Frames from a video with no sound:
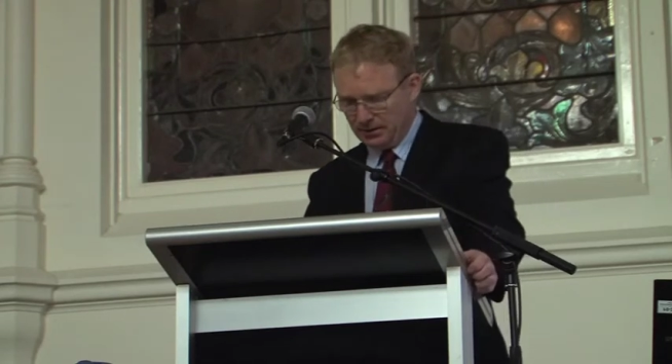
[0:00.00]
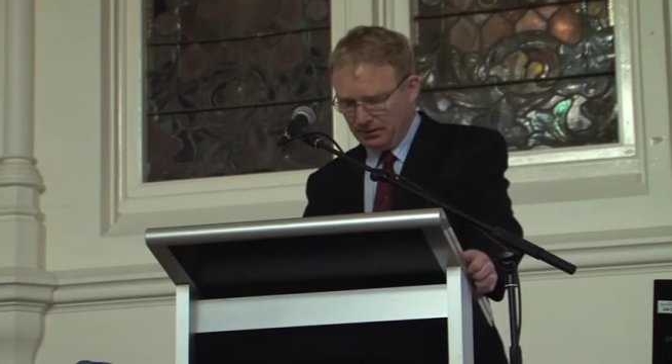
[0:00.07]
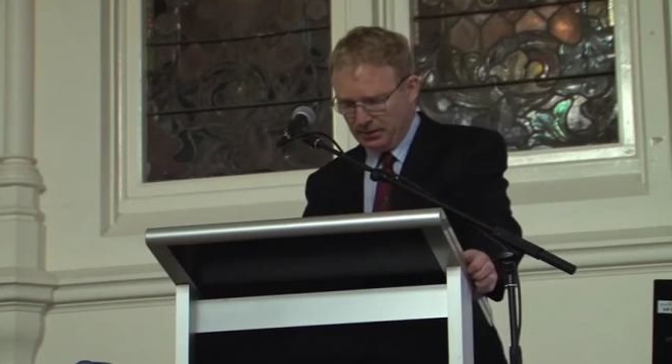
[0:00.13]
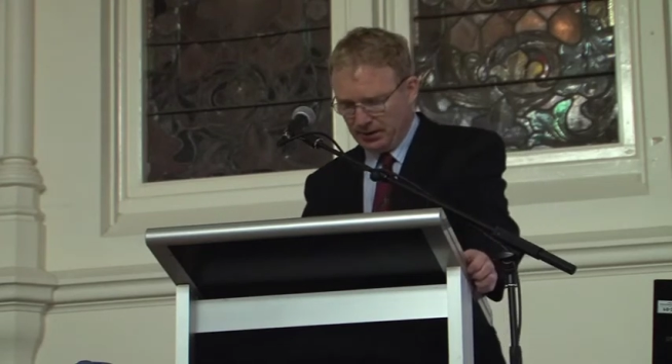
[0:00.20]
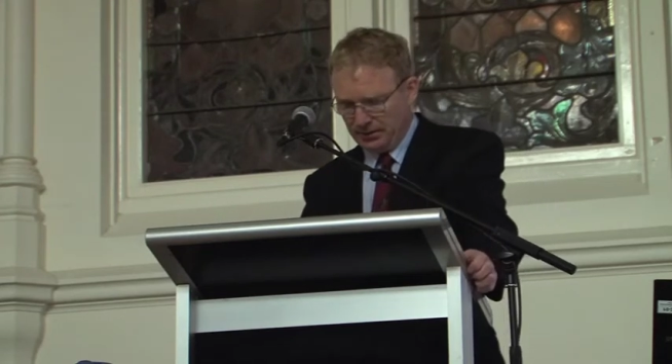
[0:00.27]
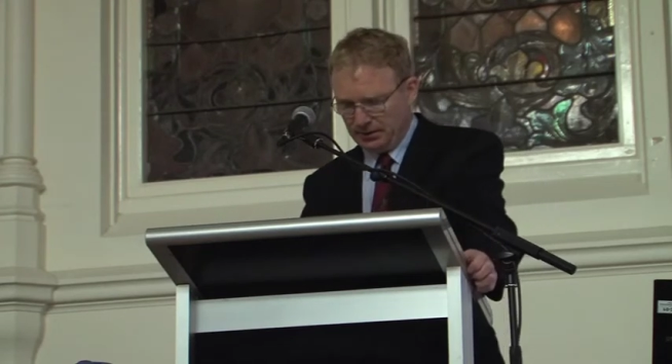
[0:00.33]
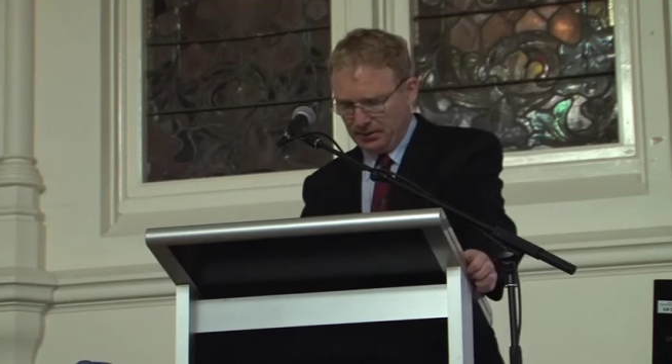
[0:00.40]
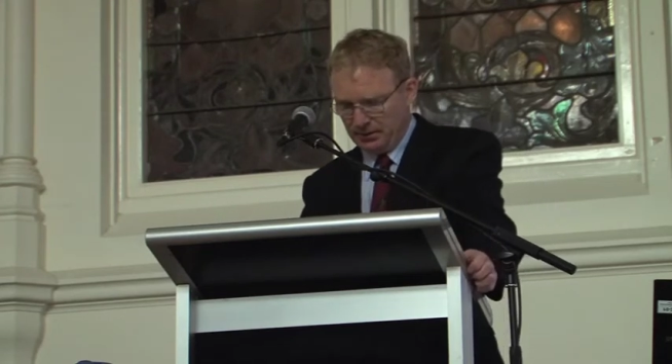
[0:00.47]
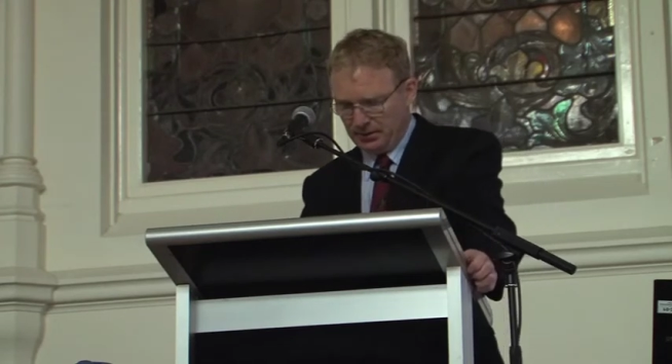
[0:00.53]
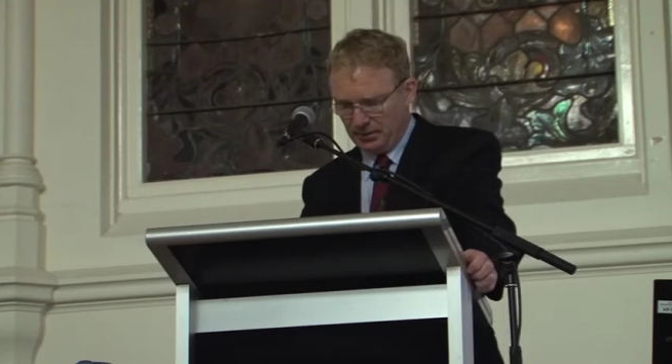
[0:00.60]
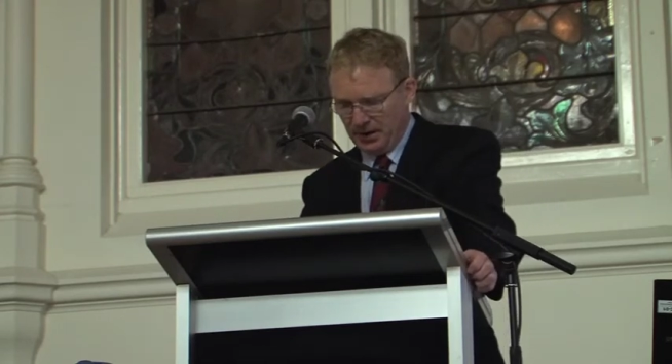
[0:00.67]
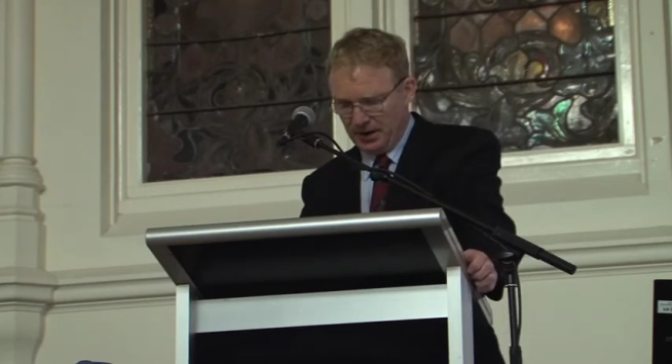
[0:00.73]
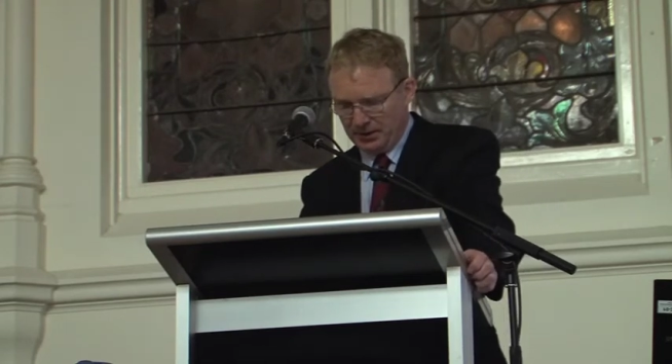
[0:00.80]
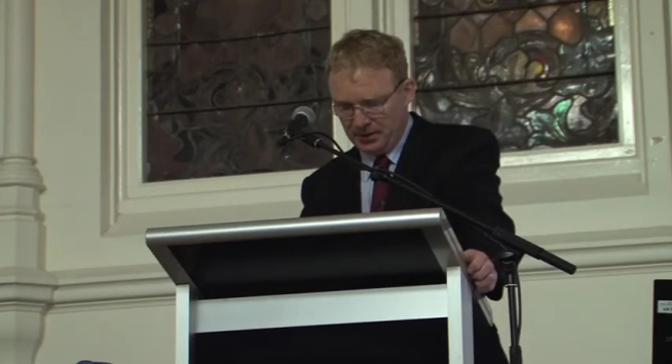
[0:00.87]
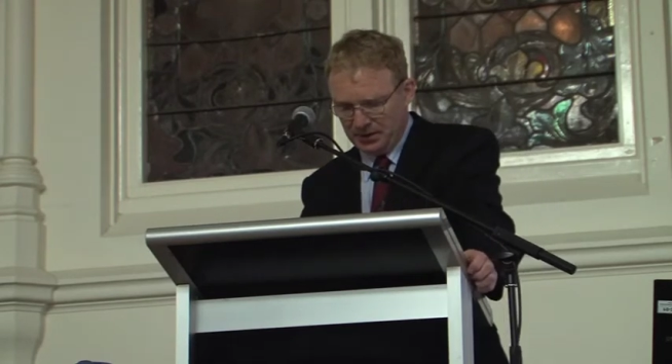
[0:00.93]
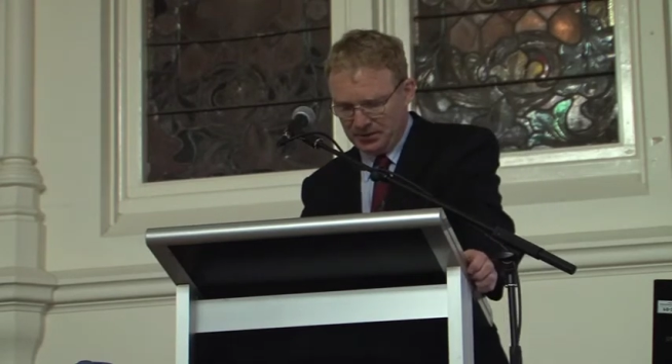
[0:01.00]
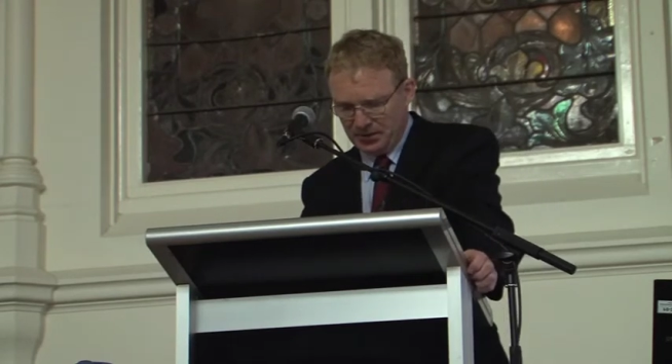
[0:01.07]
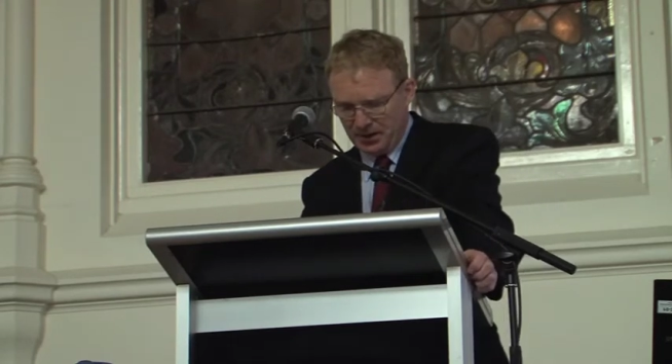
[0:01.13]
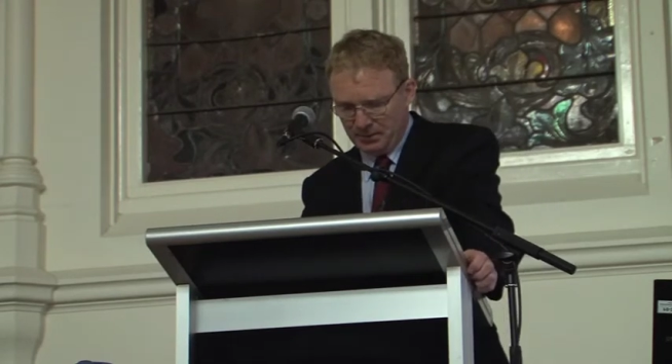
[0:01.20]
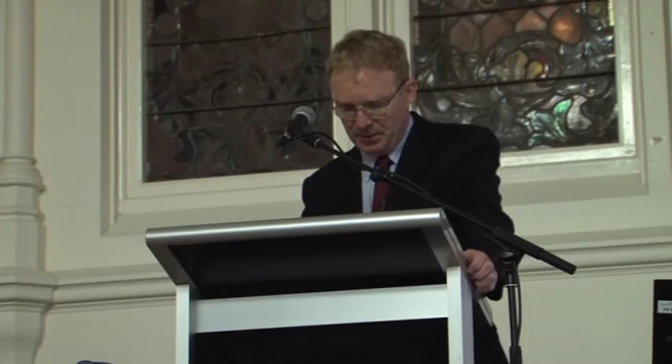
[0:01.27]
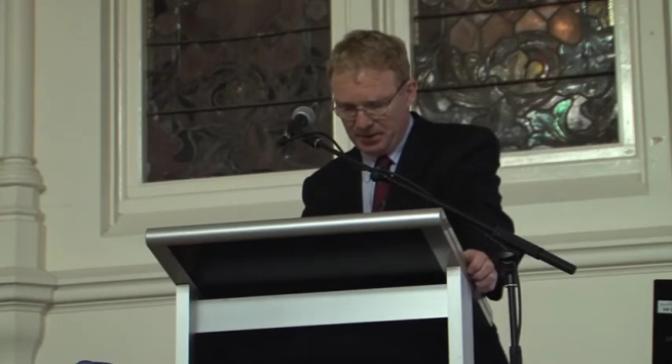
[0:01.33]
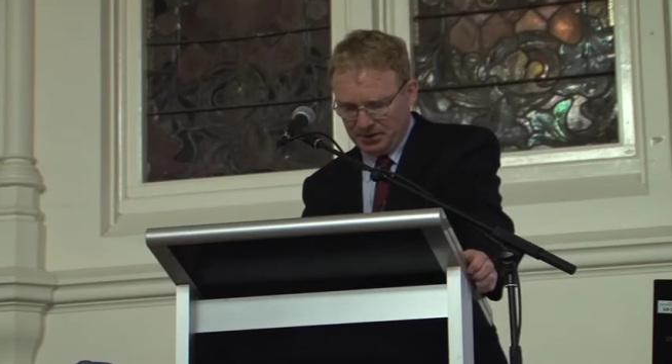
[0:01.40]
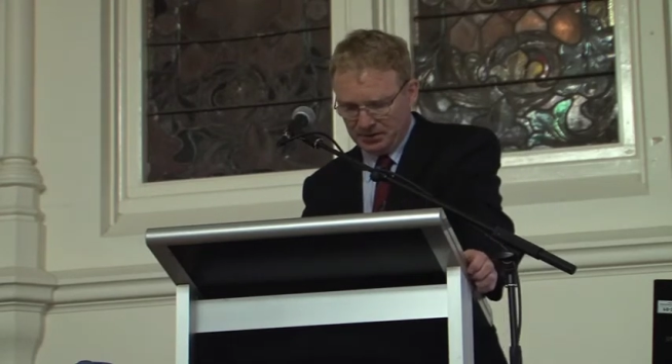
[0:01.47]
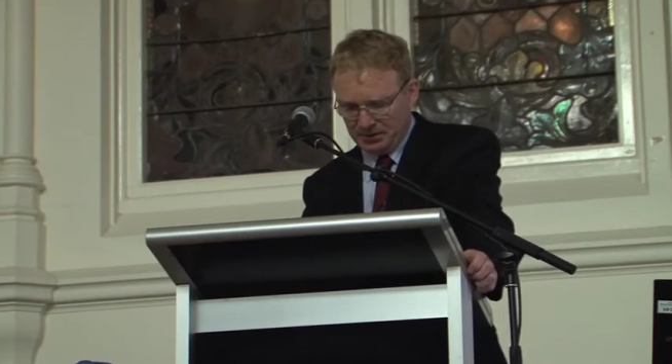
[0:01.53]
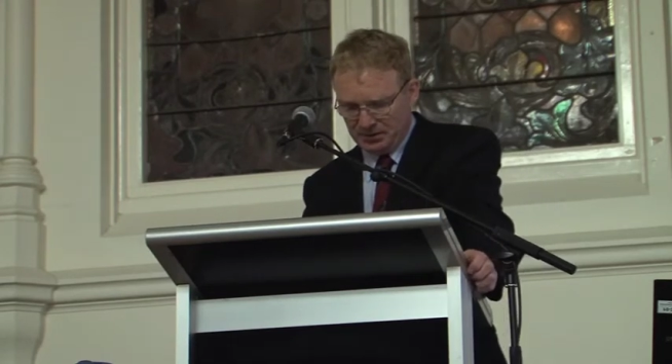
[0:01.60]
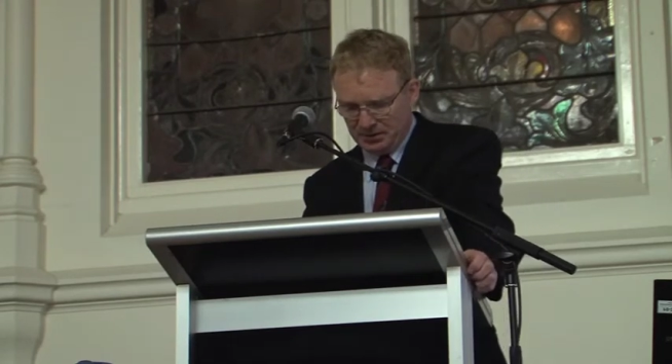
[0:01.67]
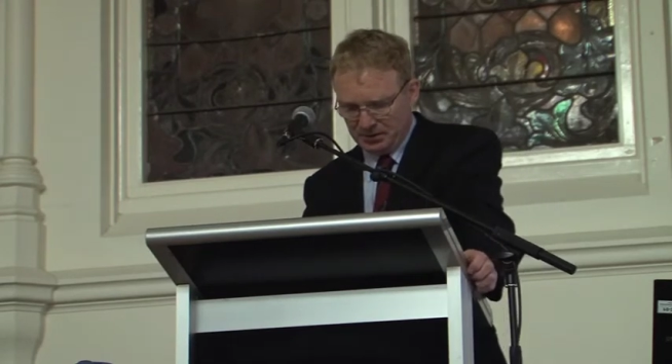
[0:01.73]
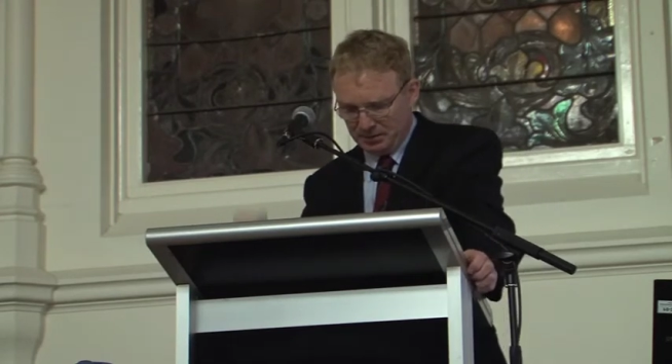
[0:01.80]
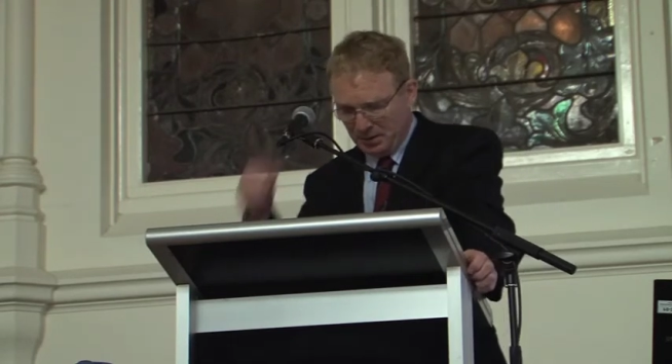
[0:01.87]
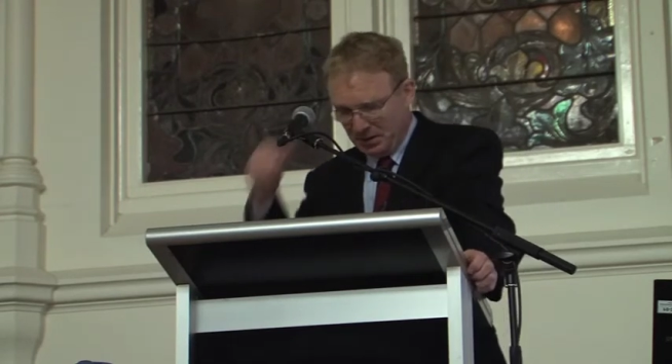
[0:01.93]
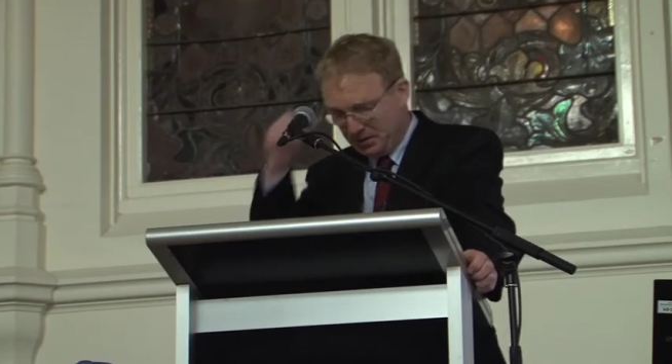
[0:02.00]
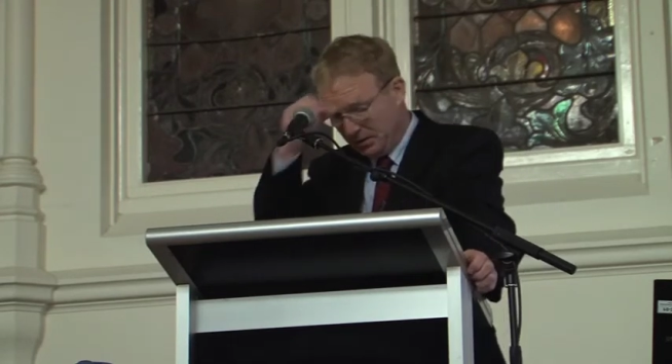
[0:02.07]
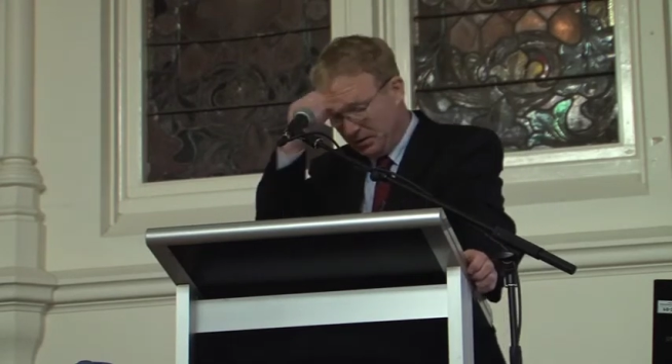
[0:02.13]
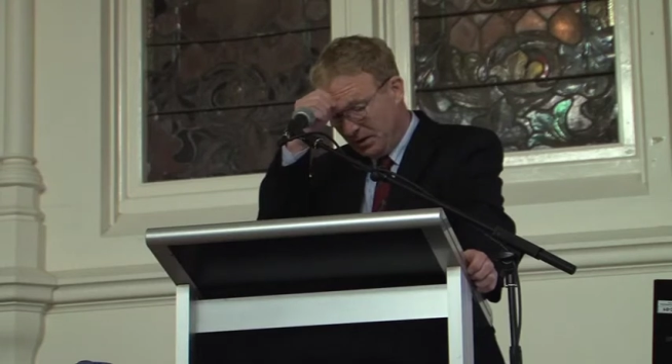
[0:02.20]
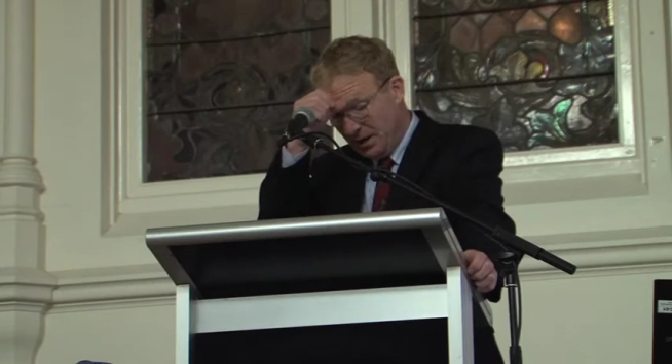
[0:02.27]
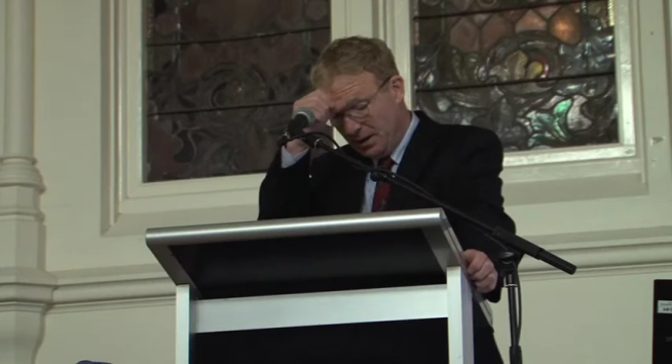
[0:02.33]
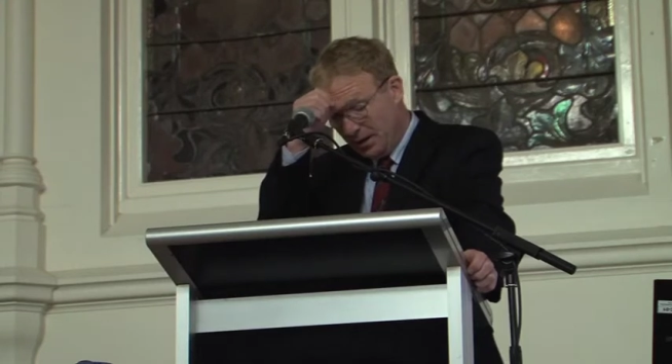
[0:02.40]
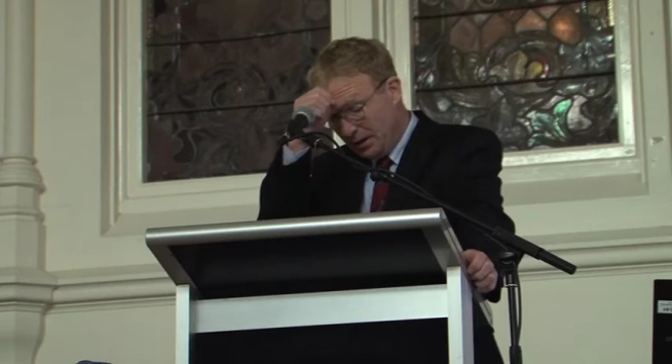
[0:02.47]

relative to our needs and ambitions as a species.